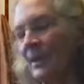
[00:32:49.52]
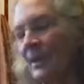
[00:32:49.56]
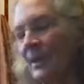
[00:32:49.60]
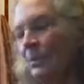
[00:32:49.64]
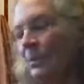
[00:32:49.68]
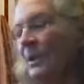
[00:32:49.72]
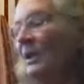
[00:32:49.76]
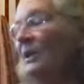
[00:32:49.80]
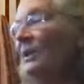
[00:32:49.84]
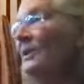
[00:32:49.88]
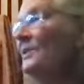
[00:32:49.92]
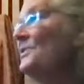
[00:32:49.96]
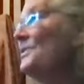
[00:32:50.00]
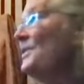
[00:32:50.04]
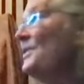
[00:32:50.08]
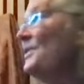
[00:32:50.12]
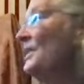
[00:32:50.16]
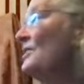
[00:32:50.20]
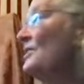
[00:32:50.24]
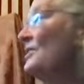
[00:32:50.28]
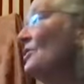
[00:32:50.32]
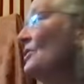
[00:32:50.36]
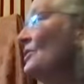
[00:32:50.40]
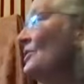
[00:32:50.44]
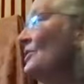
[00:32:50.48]

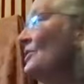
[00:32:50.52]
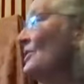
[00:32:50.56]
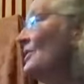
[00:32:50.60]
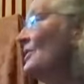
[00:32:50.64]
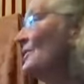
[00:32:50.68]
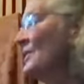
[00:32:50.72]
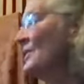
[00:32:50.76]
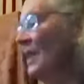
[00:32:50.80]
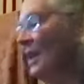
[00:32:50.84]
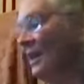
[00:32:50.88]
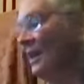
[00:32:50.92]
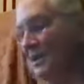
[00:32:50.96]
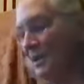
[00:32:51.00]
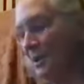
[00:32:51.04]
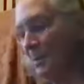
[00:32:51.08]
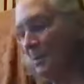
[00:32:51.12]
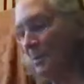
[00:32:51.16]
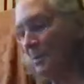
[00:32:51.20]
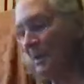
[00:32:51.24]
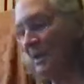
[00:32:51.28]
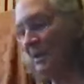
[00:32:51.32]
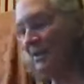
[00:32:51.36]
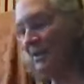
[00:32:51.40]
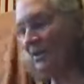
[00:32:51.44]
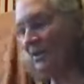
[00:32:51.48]
Realization does not
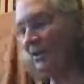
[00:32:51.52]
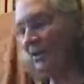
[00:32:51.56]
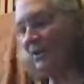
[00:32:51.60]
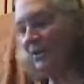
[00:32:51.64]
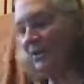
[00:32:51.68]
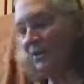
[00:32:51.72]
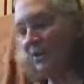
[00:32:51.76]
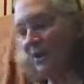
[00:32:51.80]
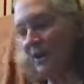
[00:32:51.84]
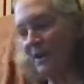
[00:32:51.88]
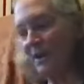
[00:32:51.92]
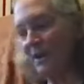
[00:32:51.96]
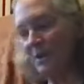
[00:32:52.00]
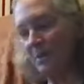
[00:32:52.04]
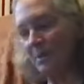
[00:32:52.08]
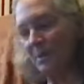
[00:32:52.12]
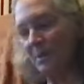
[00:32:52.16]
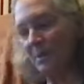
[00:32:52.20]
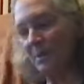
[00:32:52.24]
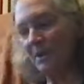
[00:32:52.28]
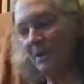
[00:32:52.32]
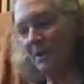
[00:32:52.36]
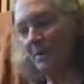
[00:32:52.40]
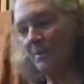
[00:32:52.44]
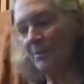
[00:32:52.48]
depend on thoughts,
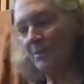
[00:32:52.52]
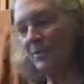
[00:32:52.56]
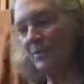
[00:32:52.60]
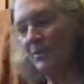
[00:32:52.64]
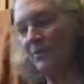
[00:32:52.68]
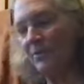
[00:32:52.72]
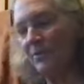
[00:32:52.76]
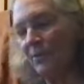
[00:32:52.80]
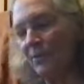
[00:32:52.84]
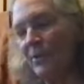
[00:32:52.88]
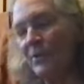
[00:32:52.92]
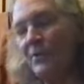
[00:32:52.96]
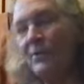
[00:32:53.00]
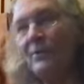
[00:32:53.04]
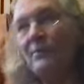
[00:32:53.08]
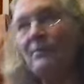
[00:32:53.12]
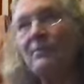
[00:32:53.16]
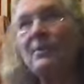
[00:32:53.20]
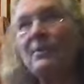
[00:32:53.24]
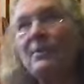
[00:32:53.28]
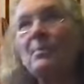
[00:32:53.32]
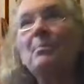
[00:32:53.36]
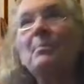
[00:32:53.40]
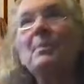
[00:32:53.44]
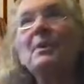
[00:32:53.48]
but comes forth
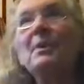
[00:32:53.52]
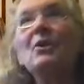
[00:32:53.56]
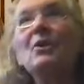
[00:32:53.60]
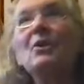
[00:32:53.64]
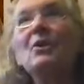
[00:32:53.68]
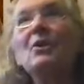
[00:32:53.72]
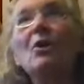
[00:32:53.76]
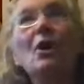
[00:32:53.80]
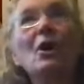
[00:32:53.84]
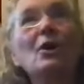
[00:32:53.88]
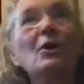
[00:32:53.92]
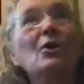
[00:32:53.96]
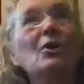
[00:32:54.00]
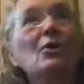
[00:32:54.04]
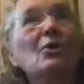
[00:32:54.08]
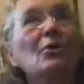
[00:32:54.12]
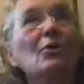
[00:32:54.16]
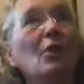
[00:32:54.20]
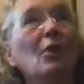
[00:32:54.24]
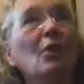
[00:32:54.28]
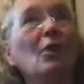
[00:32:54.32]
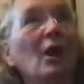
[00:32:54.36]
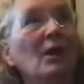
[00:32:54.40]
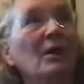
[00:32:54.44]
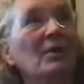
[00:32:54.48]
from beyond
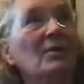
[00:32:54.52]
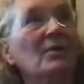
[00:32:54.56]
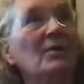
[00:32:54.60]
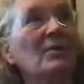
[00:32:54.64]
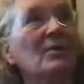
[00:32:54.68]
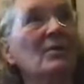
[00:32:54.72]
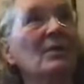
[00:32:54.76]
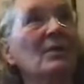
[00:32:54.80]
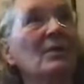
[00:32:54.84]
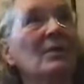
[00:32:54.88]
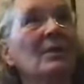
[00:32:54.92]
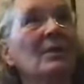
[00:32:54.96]
thoughts.